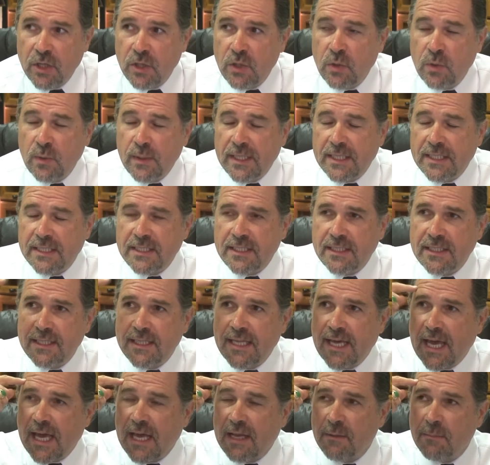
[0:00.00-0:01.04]
you into
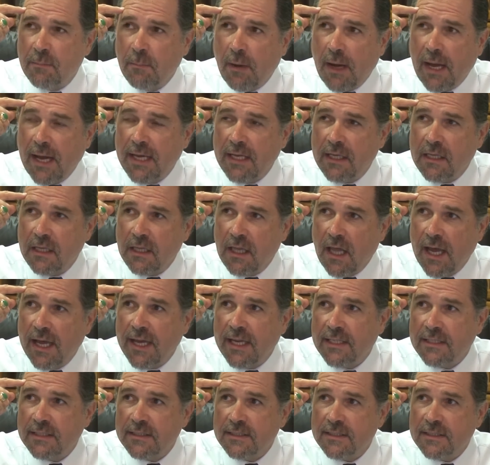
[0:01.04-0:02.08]
that my
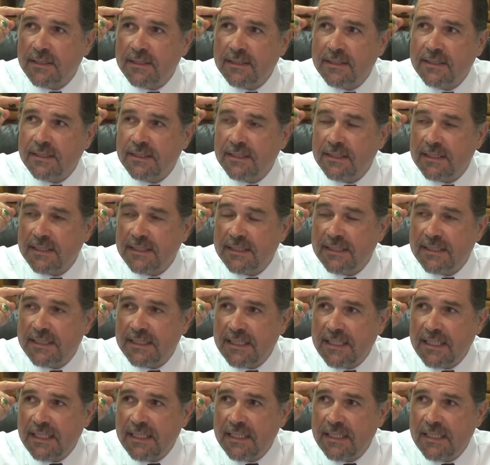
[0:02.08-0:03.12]
clients
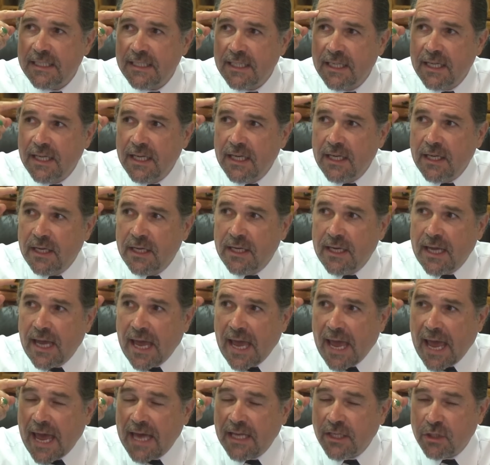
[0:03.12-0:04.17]
succeed
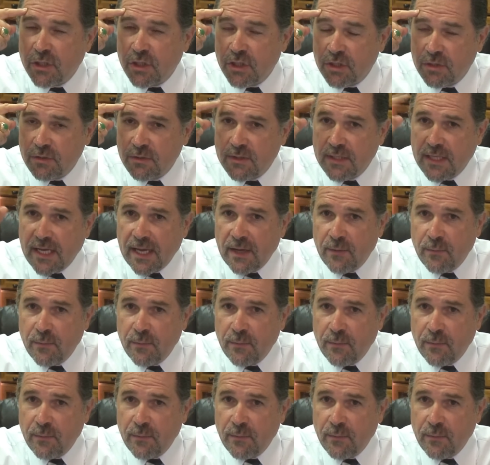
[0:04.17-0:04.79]
attitude.